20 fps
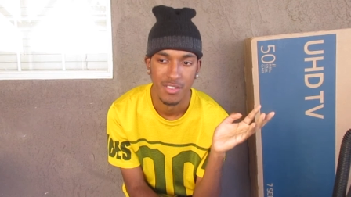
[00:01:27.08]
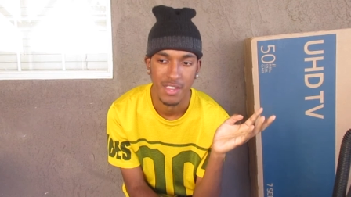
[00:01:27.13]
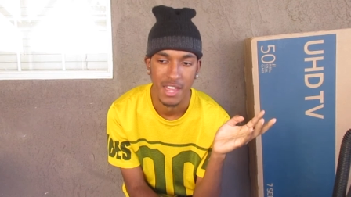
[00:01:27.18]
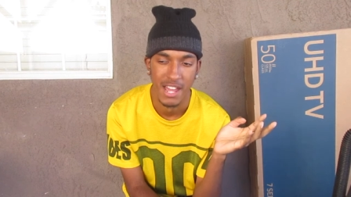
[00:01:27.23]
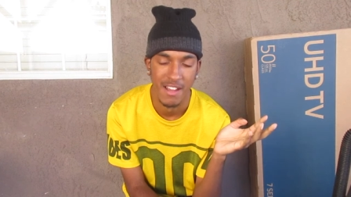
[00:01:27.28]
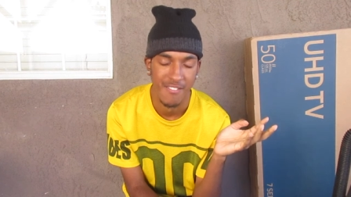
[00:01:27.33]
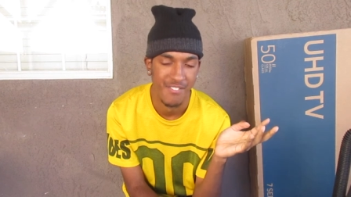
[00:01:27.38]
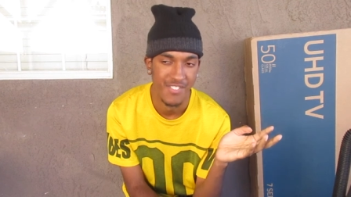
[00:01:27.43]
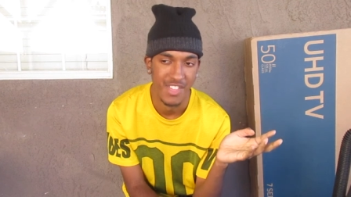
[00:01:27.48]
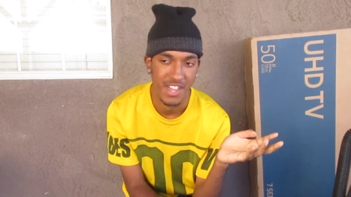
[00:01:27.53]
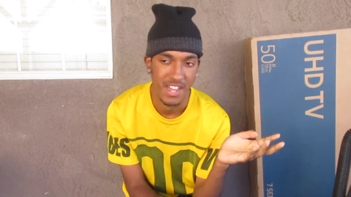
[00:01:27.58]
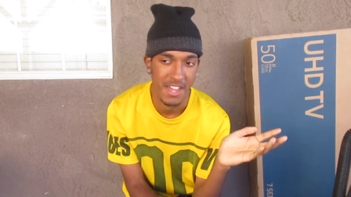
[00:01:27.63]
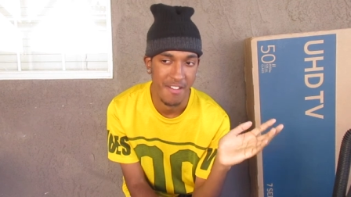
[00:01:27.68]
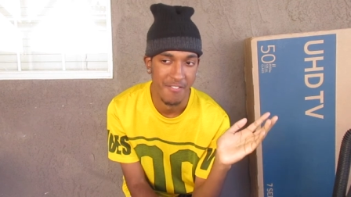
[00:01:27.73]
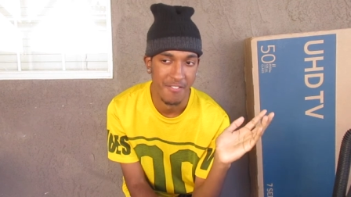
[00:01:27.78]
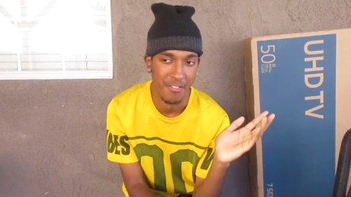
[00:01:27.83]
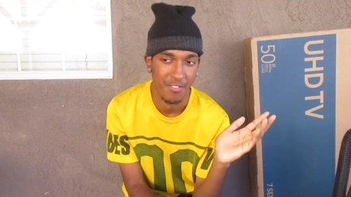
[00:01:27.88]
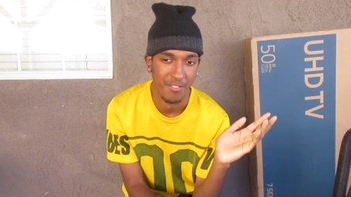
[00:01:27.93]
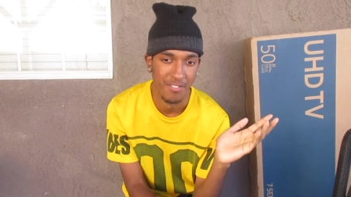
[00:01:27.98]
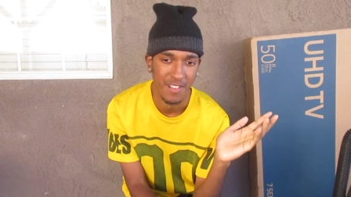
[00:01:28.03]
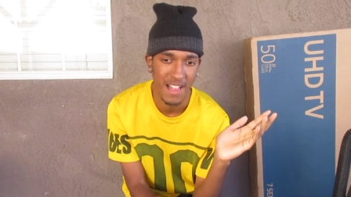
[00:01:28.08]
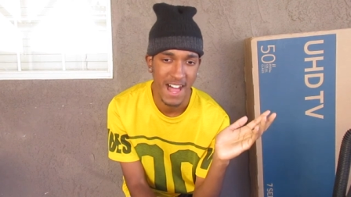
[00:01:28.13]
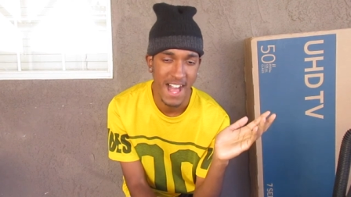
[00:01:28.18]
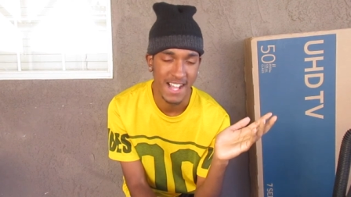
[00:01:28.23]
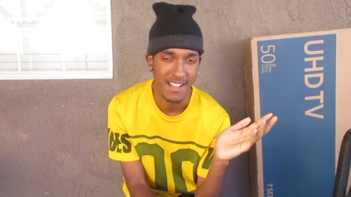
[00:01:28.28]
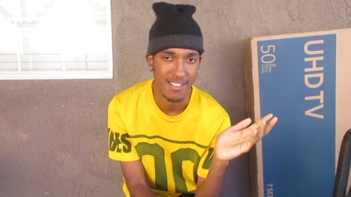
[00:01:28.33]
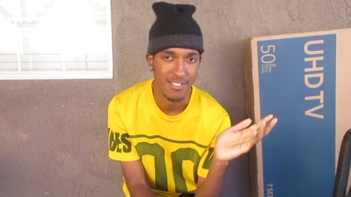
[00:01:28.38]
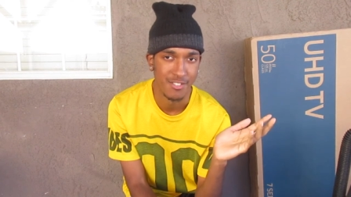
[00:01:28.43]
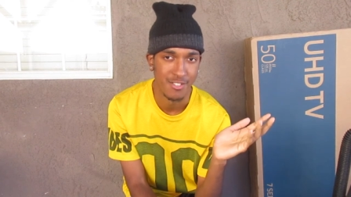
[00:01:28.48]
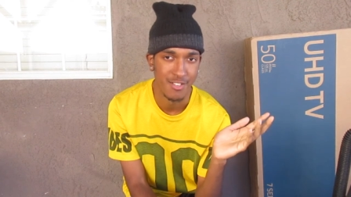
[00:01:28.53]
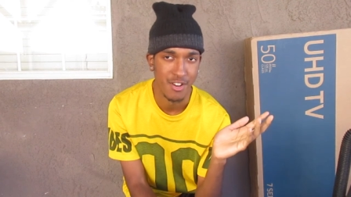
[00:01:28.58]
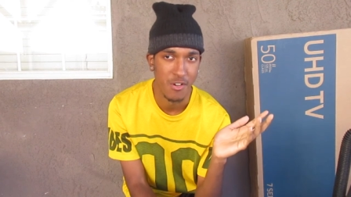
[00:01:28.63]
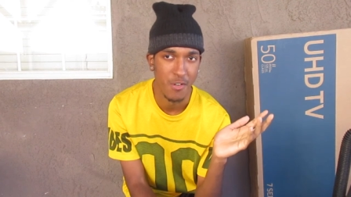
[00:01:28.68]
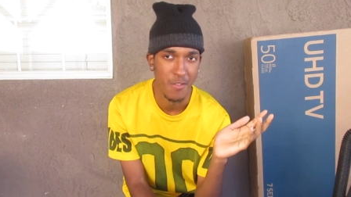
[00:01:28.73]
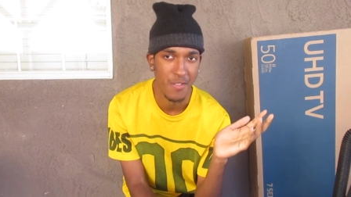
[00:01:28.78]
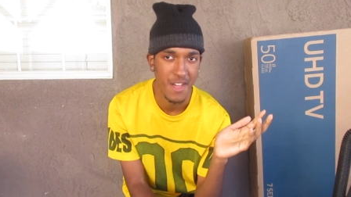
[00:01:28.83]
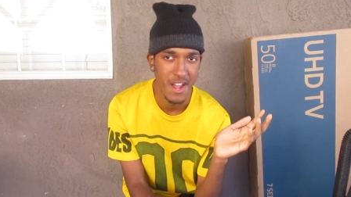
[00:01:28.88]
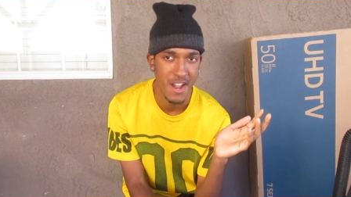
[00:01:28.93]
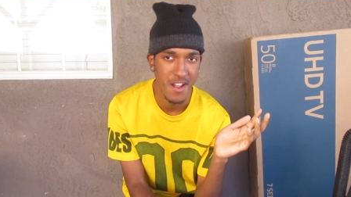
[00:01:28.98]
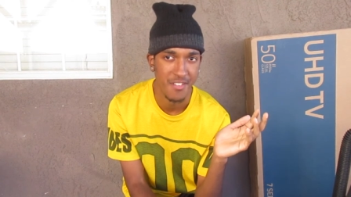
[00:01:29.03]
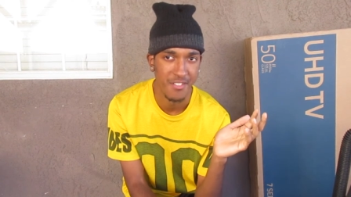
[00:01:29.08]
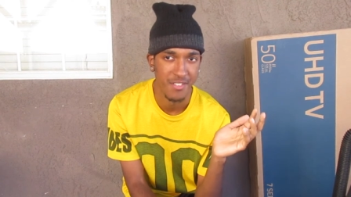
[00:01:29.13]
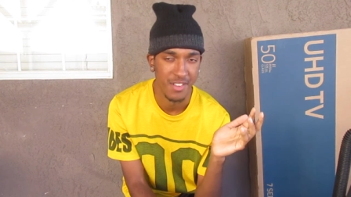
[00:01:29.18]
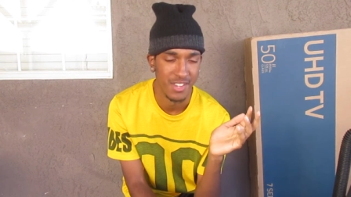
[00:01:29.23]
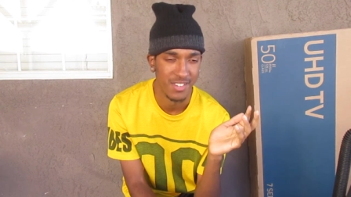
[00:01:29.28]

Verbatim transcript: if if a flag is thrown there,